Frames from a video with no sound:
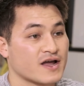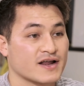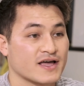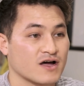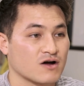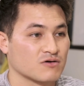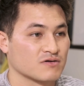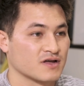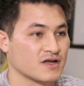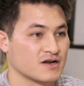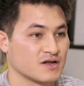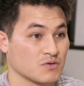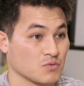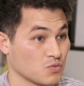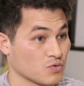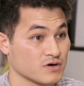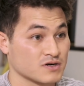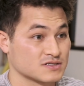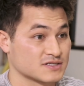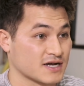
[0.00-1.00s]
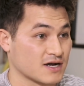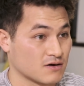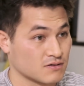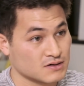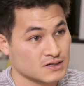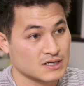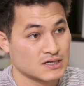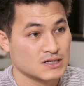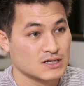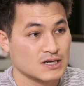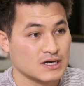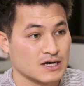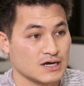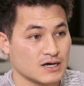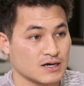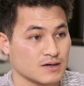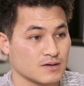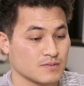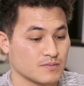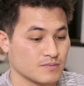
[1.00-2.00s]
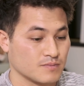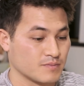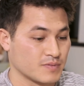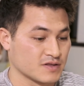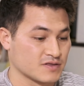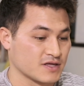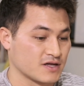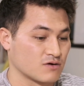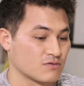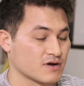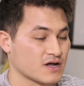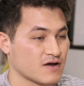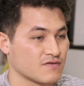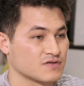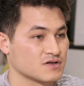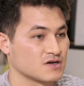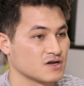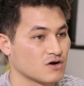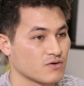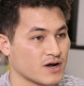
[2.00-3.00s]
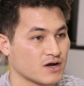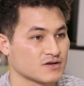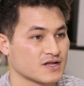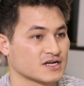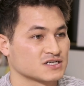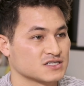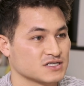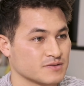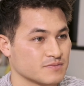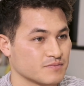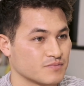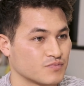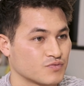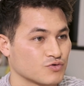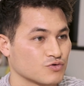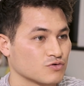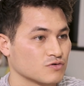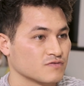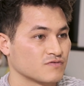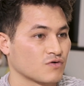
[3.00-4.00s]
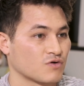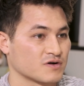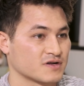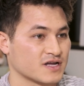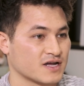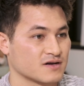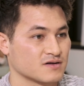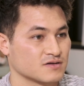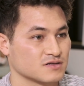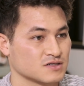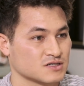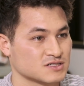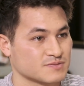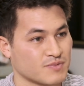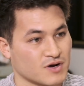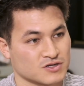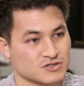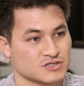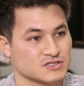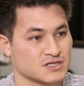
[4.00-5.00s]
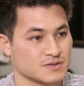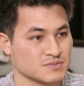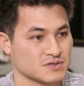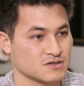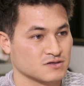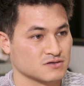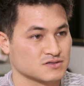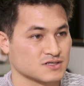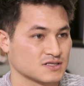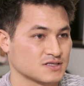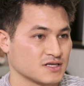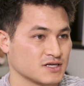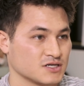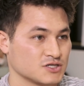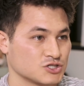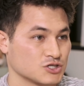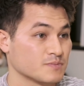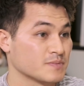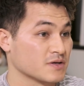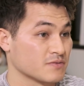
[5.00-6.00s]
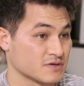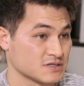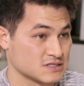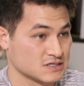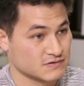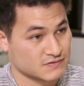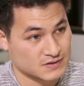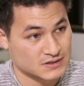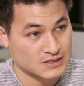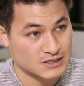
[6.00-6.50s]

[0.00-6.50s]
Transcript: it out, and it worked out. but they don't have the know-how to actually improve or get the sponsorship deals that they should be receiving.